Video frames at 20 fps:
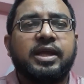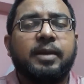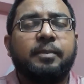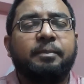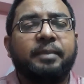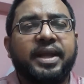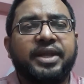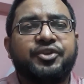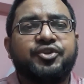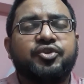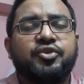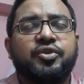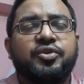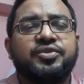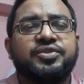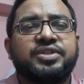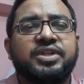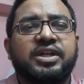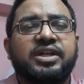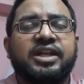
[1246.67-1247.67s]
mature
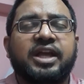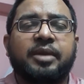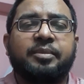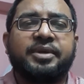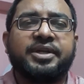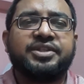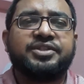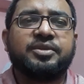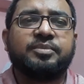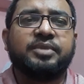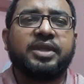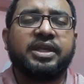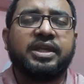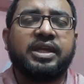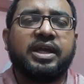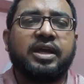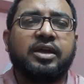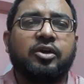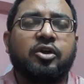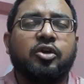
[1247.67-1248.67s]
onset diabetes of the
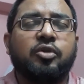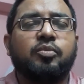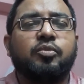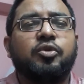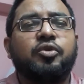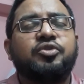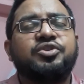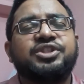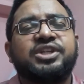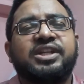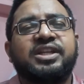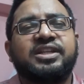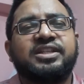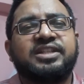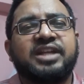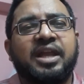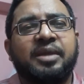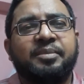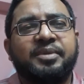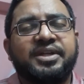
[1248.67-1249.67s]
young, or monogenic
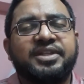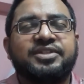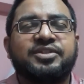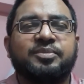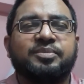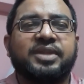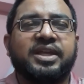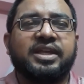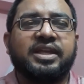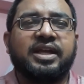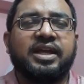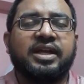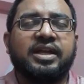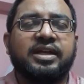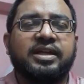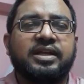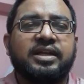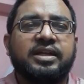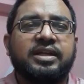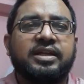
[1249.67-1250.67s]
diabetes of the young.
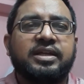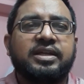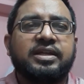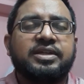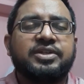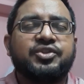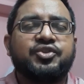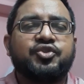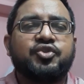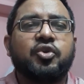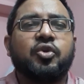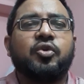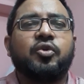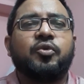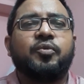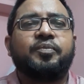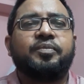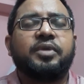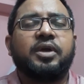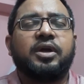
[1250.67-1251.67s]

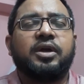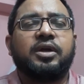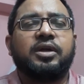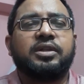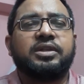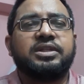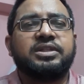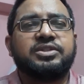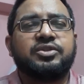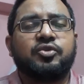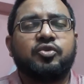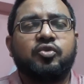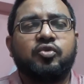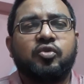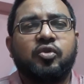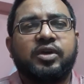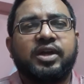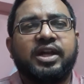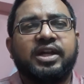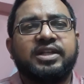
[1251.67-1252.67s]
So this
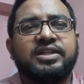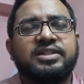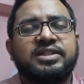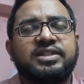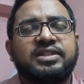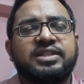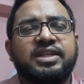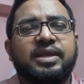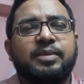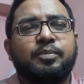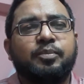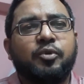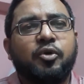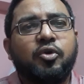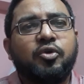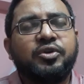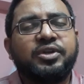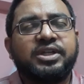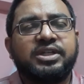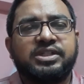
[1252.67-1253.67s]
glucokinase is
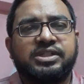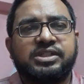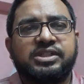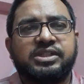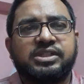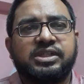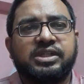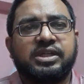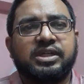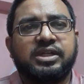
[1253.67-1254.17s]
important